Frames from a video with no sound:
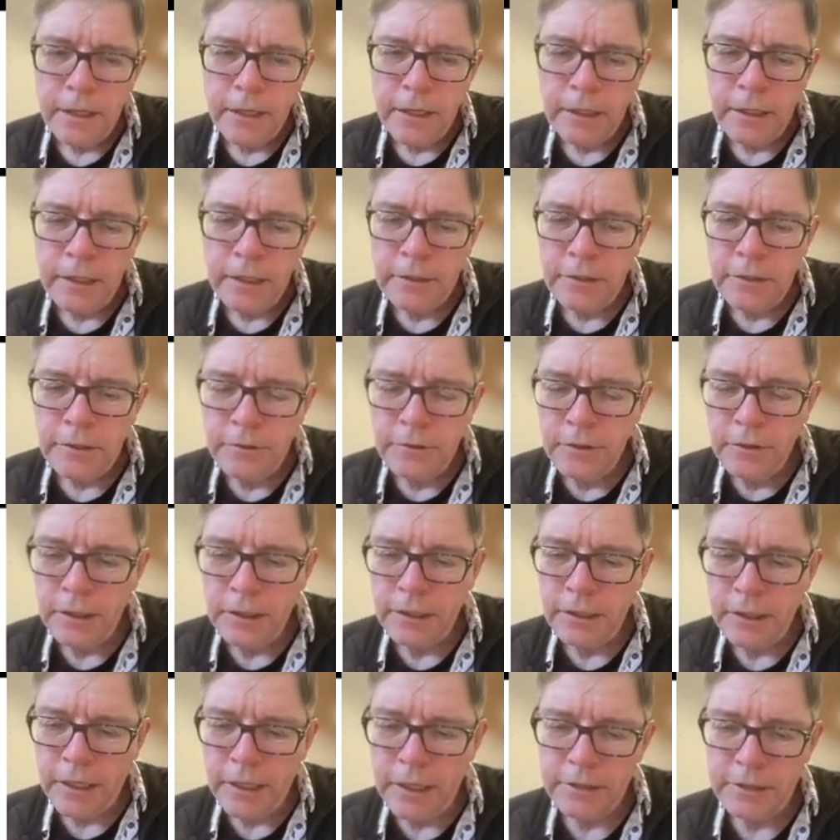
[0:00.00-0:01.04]
and you
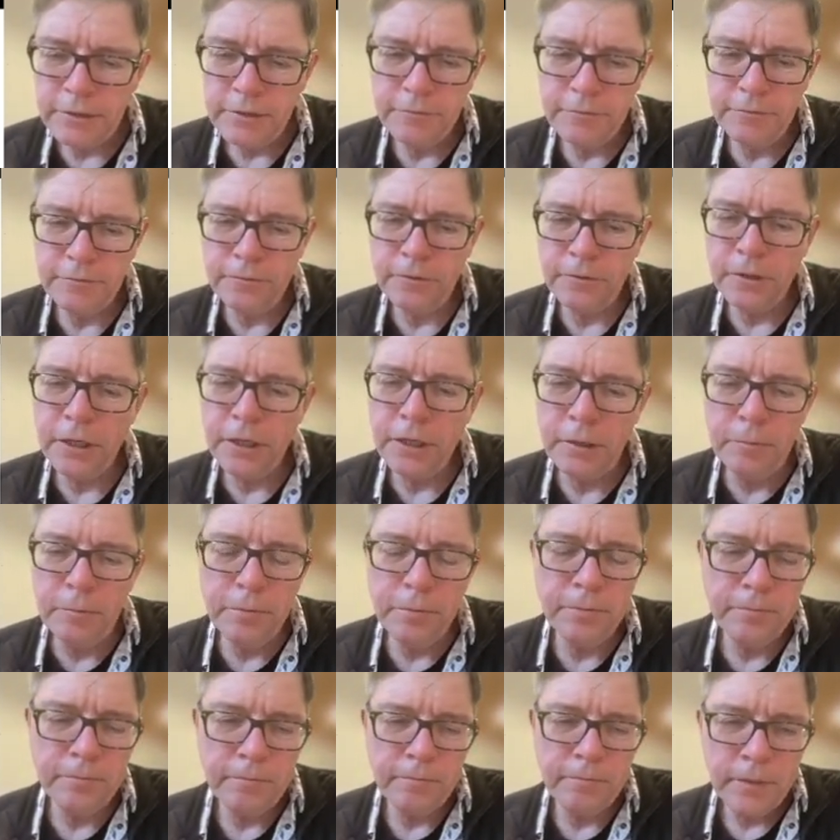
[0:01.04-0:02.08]
can ask for
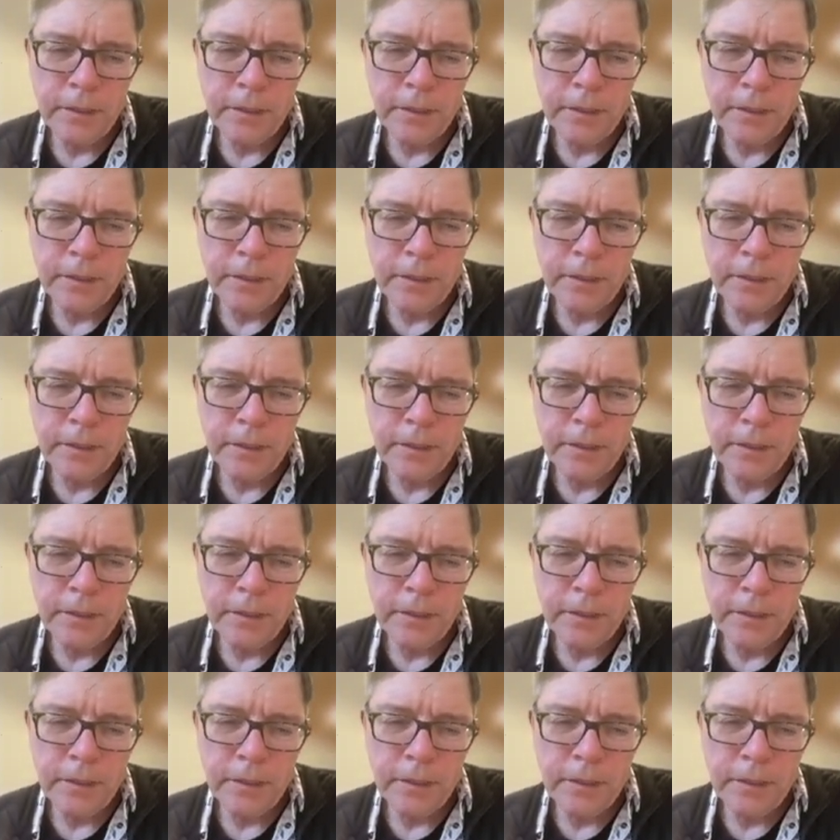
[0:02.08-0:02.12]
help,